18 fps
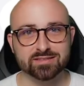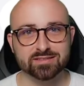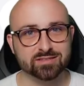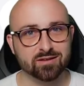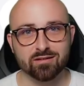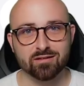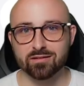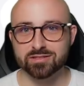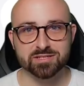in
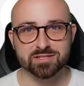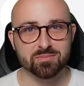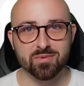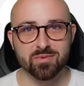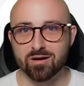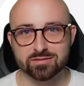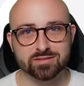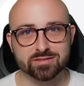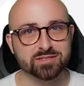psychology,
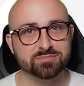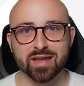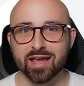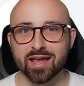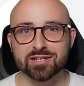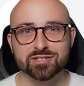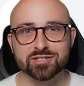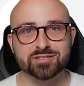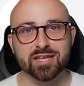master's,
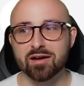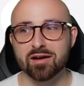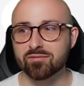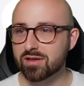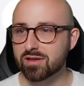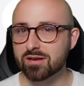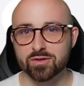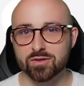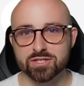PhD. I've
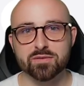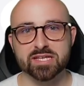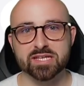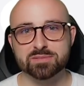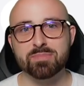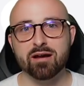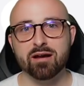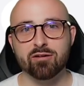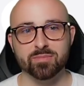done lots of
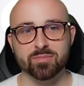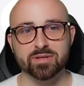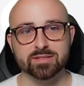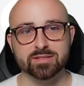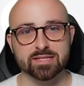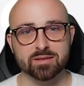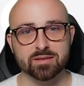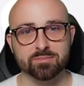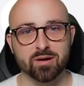
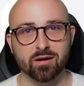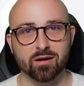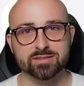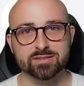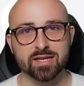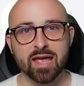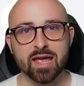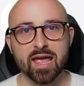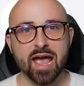experiments in the
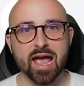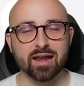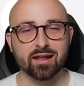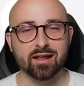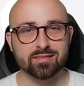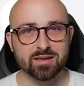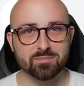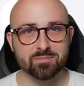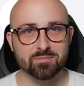past. And I
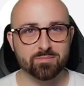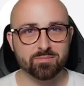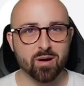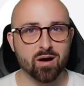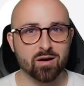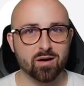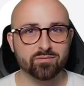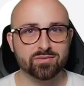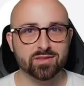think
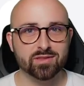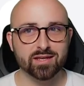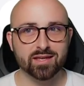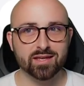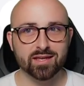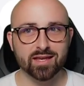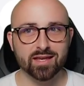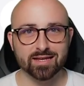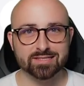part of
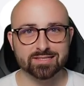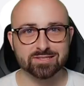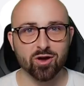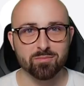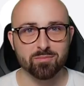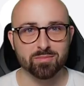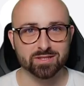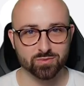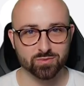the
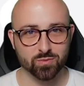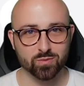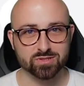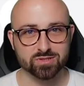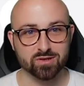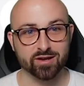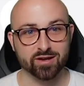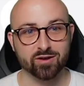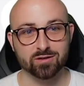excitement
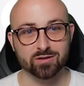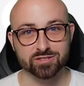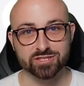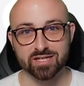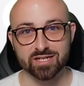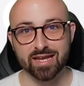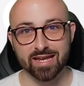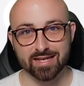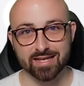towards
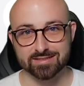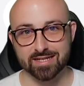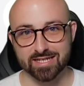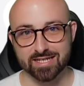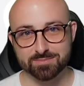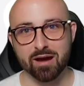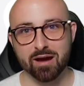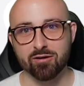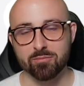psychology is
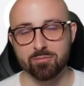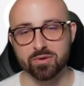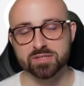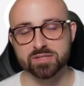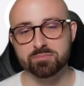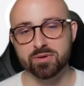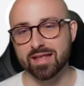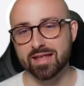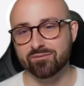experiments,
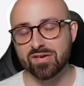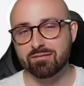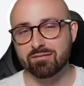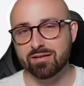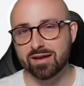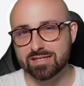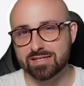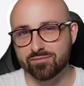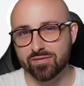but they're
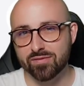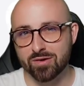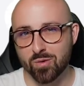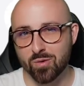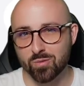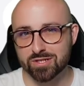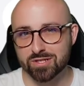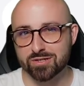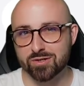very
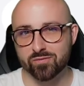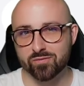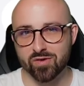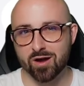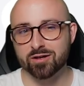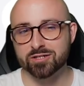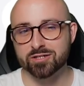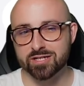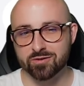difficult to do
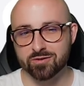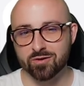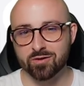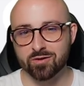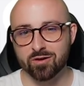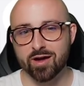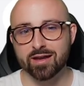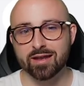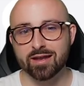virtually and
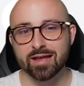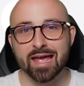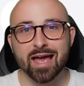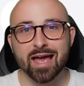online.